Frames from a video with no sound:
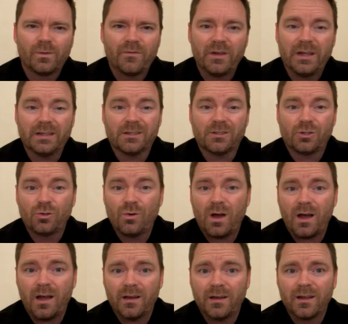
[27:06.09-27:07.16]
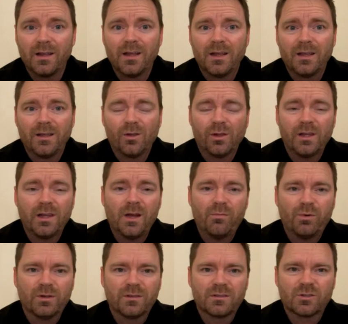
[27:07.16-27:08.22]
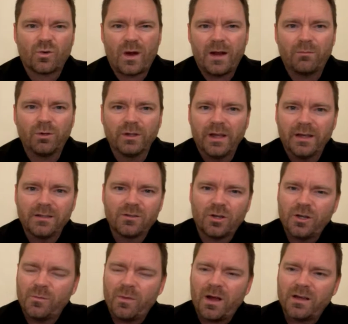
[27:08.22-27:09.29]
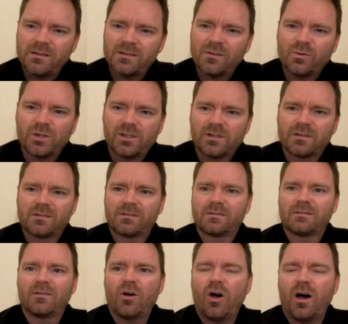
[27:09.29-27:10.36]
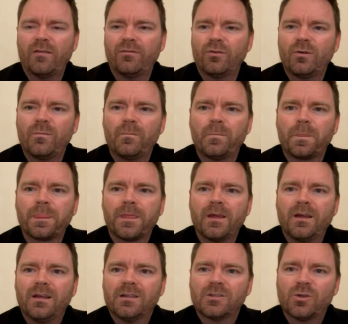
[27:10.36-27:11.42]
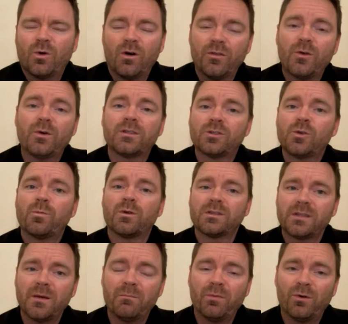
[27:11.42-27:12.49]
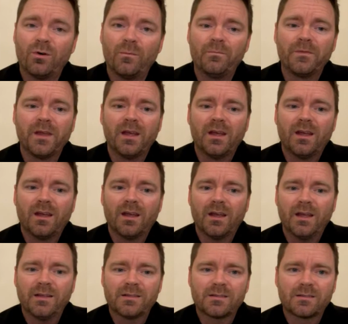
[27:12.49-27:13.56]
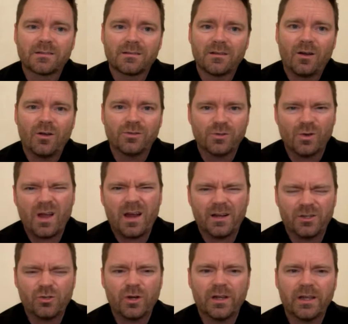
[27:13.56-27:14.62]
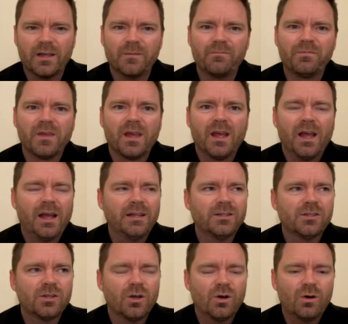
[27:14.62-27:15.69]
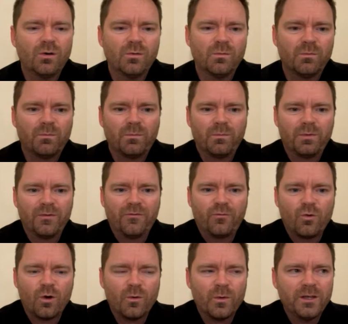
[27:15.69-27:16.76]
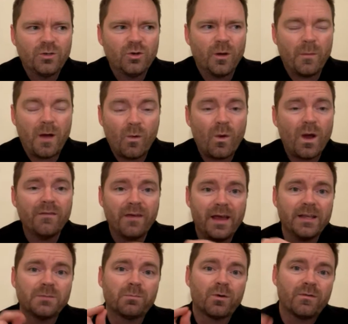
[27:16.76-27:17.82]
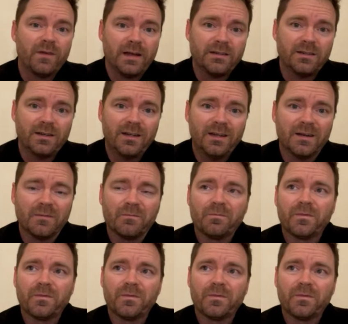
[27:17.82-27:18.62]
if it gets too hot, you'll end up with scrambled eggs on your pasta, which is awful. So although it's super simple, it's also kind of tricky. And so before we do it, my wife has perfected it